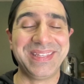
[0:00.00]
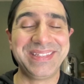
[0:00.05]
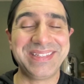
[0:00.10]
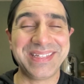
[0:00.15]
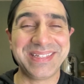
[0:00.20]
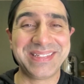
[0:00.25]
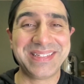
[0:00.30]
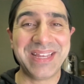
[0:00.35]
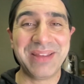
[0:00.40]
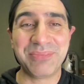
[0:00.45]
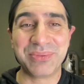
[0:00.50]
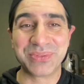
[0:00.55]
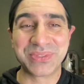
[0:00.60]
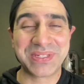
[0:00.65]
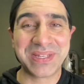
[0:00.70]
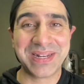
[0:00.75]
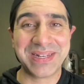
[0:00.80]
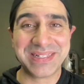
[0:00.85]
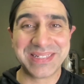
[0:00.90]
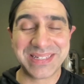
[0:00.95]
example is
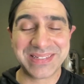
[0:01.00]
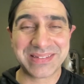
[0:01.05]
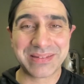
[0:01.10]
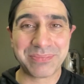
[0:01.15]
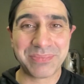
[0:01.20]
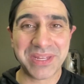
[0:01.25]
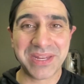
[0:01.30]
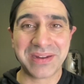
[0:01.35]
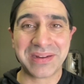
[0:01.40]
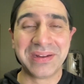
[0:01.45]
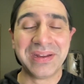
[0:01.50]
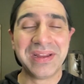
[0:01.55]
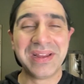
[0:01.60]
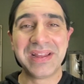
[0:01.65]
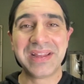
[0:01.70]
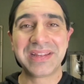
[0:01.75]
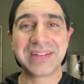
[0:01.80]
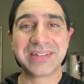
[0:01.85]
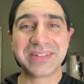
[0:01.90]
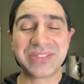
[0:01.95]
going to disappear
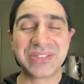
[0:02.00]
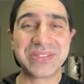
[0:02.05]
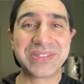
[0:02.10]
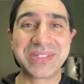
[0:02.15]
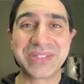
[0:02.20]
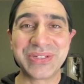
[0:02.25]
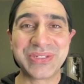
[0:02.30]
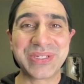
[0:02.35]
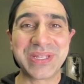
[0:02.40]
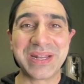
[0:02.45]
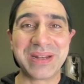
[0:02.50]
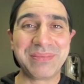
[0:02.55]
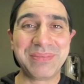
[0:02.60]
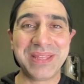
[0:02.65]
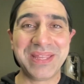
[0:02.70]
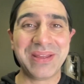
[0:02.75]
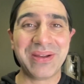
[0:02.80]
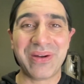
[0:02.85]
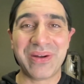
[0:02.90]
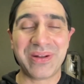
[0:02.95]
because it's just going to
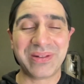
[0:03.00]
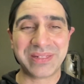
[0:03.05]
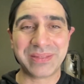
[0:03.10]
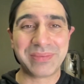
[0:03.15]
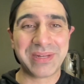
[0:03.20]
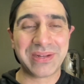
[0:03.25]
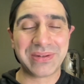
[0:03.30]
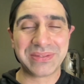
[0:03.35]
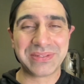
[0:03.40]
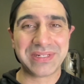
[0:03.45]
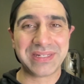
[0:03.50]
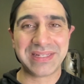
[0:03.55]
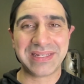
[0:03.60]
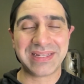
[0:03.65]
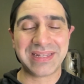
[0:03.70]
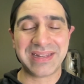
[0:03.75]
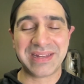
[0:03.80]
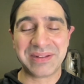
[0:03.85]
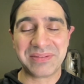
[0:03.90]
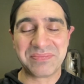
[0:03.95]
be all about
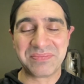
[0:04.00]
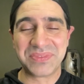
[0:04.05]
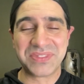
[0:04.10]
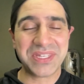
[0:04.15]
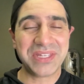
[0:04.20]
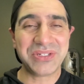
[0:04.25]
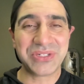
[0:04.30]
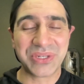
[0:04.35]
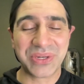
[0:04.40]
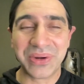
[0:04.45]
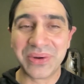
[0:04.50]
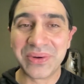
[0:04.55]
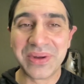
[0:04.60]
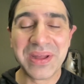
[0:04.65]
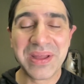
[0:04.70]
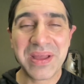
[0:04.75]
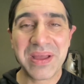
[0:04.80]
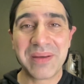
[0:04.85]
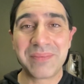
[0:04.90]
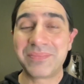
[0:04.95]
digital.
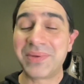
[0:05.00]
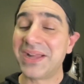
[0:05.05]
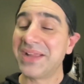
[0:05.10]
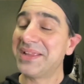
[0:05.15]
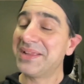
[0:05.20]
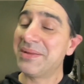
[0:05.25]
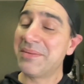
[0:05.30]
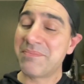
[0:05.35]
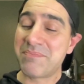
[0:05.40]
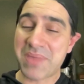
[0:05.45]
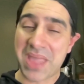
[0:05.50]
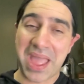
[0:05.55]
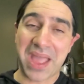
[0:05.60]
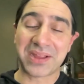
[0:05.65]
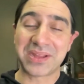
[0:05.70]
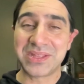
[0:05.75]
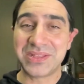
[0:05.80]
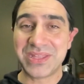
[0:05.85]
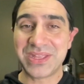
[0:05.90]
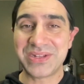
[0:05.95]
But
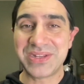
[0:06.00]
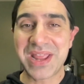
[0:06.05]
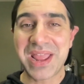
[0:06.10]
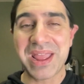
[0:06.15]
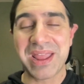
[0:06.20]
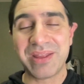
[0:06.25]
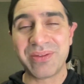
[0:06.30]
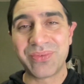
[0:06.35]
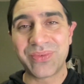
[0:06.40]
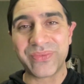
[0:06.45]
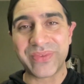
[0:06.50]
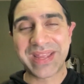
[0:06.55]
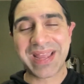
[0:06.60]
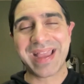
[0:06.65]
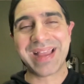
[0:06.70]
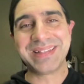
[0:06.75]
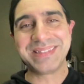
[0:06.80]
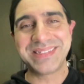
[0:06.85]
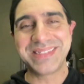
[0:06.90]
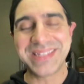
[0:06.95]
back in the day when we
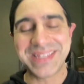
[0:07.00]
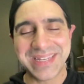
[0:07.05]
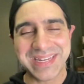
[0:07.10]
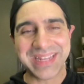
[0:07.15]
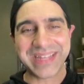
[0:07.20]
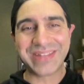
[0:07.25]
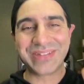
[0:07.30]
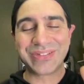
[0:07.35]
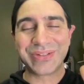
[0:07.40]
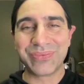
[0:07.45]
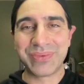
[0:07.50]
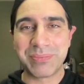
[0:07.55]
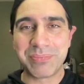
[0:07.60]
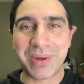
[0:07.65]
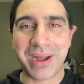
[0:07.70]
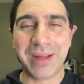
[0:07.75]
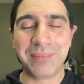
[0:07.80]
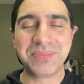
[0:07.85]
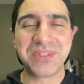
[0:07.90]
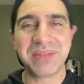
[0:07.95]
had CDs and we
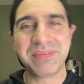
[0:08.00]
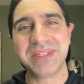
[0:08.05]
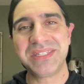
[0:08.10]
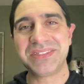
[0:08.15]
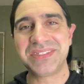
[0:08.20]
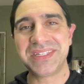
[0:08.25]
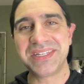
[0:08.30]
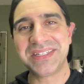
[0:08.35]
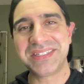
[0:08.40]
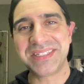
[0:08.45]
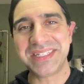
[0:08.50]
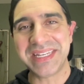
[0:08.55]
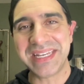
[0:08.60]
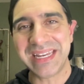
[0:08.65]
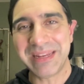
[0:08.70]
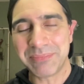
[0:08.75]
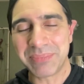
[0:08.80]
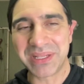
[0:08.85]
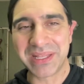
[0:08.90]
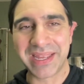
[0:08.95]
popped them into the
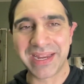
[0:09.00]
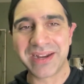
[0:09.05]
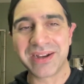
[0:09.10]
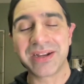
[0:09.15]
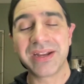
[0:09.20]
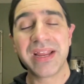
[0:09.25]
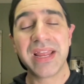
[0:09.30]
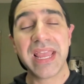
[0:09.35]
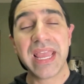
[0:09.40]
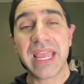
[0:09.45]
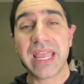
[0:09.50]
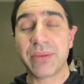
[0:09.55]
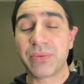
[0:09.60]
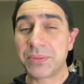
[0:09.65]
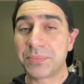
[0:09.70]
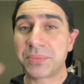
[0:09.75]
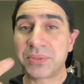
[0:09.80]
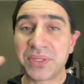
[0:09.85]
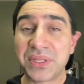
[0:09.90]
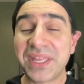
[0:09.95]
CD player, it
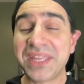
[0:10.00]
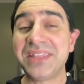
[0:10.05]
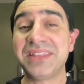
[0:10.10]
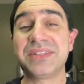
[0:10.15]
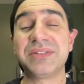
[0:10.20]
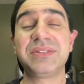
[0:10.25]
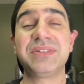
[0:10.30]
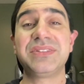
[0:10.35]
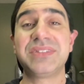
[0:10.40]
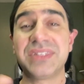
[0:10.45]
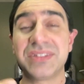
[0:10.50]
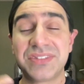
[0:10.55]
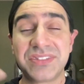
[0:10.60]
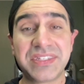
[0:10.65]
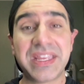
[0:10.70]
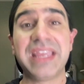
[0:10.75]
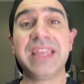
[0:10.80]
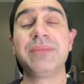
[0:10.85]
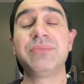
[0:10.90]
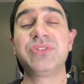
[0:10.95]
would play the
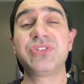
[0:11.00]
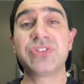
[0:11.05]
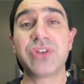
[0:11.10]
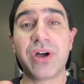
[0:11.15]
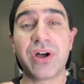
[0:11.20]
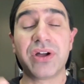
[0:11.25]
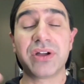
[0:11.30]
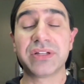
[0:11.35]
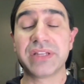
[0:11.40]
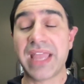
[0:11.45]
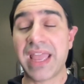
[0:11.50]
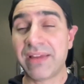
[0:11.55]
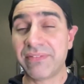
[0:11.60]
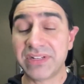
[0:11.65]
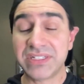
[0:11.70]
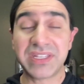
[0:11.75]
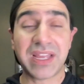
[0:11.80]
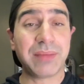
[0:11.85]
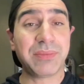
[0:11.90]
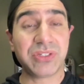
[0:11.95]
same song. Every
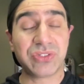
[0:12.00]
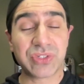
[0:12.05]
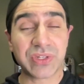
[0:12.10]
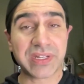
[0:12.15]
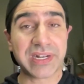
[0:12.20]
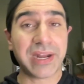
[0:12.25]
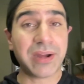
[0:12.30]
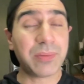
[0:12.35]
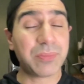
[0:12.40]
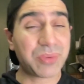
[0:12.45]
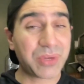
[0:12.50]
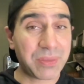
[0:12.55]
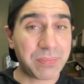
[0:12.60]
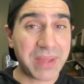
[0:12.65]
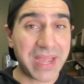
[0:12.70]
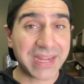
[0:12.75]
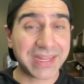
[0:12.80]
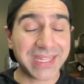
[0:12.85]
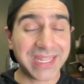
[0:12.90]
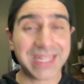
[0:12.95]
time you took it out, put it
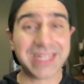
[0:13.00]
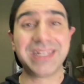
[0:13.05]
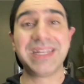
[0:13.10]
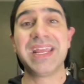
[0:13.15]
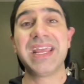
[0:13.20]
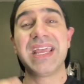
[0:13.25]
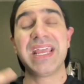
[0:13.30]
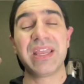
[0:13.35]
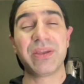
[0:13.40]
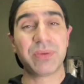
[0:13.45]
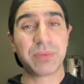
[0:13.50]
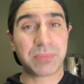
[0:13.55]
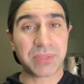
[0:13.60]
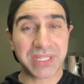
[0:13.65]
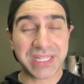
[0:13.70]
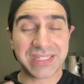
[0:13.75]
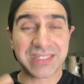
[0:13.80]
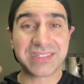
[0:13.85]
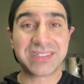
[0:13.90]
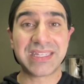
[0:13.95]
back in, it would
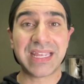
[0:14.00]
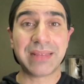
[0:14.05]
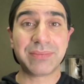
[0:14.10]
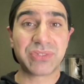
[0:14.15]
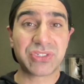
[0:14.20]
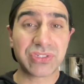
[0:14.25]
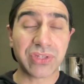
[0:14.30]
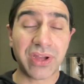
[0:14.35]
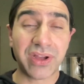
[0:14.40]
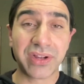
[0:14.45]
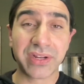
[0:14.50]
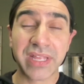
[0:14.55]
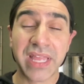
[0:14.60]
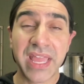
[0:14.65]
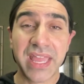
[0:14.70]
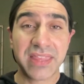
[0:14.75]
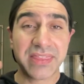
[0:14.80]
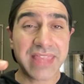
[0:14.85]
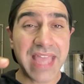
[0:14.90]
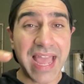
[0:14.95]
play the same song.
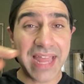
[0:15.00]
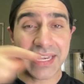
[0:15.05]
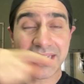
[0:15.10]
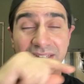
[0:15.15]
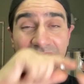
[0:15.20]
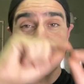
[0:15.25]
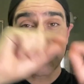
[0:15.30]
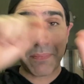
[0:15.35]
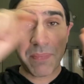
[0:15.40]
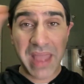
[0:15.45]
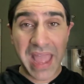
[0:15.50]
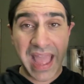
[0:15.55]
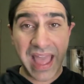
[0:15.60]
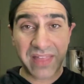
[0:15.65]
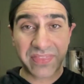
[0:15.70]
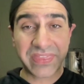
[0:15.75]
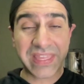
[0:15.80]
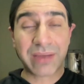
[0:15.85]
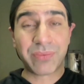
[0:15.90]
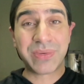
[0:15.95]
That is the
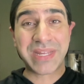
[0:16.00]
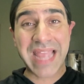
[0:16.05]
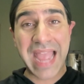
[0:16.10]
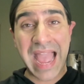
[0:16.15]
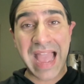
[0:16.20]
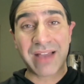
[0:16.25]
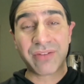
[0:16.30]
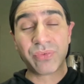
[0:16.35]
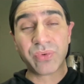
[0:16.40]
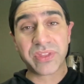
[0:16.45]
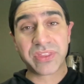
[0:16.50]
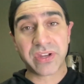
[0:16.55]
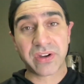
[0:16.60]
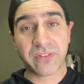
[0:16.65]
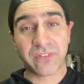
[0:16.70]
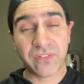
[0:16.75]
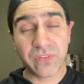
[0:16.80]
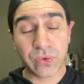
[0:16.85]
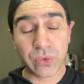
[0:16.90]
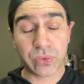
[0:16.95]
path that we have with our
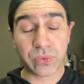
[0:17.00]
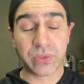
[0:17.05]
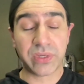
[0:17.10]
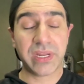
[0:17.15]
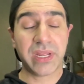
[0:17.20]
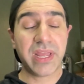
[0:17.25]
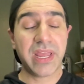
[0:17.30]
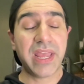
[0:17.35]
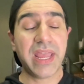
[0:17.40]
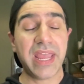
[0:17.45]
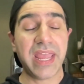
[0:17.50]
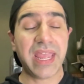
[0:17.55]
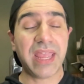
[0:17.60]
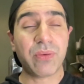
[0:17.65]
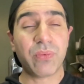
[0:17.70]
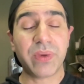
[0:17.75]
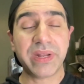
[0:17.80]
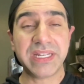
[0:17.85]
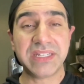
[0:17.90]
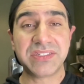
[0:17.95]
food.
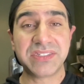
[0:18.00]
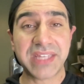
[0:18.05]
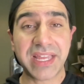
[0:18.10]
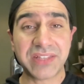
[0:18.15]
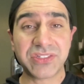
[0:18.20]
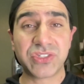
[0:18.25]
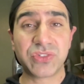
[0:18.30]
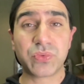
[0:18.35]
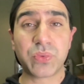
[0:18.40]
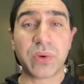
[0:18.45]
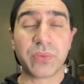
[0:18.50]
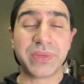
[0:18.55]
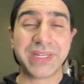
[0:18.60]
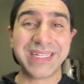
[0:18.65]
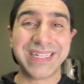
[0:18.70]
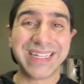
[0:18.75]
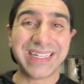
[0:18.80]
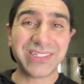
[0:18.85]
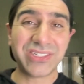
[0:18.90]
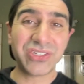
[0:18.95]
And what he says is what we
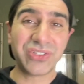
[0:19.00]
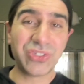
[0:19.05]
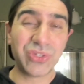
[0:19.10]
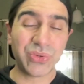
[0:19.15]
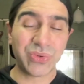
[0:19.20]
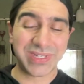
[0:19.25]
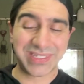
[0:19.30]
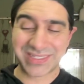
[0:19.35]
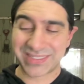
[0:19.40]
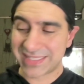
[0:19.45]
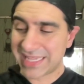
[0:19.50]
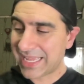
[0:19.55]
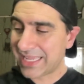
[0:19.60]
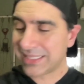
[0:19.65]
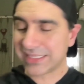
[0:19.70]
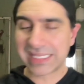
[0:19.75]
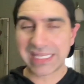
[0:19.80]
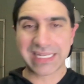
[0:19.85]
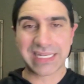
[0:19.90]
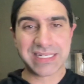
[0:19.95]
need to do is
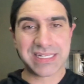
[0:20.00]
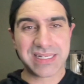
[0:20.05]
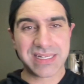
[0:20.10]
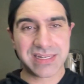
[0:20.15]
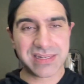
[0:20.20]
take like a